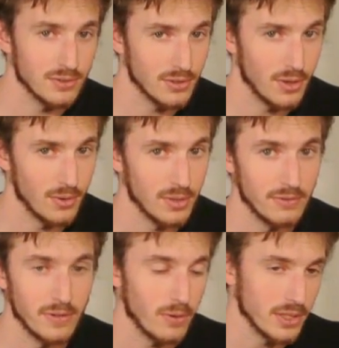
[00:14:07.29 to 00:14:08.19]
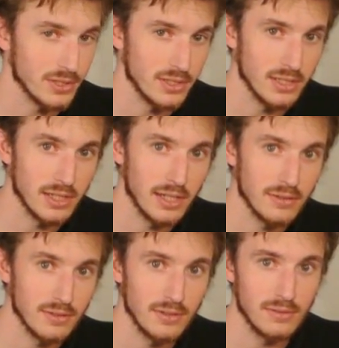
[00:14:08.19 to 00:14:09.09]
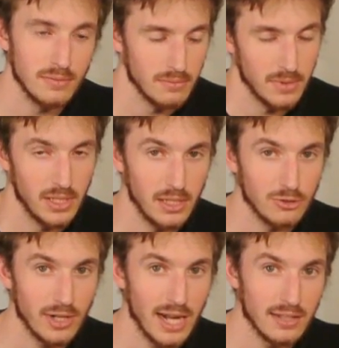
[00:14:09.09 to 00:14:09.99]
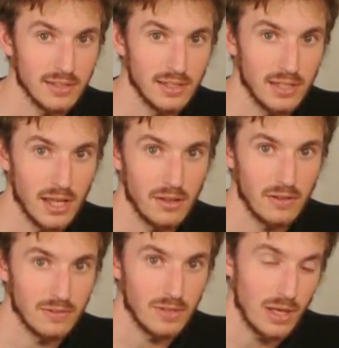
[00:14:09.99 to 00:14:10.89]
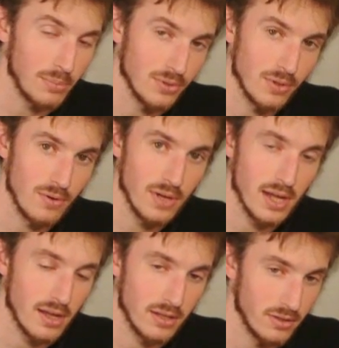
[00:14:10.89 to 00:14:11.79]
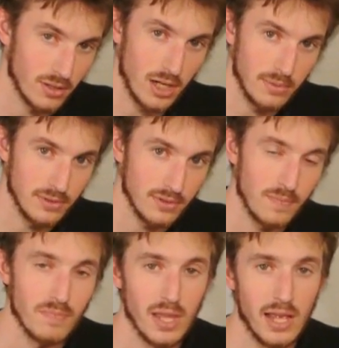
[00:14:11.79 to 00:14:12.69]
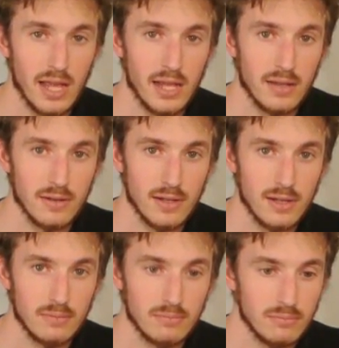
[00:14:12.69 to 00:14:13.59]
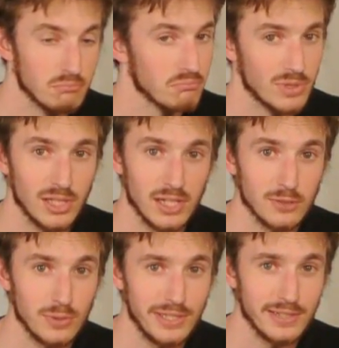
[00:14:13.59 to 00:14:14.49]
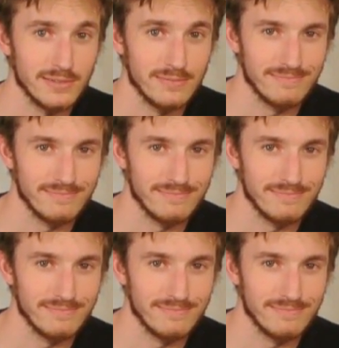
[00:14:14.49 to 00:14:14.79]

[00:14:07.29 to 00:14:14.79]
So if your question didn't get answered, you can try asking again in this episode in the comments, and um, see you next week.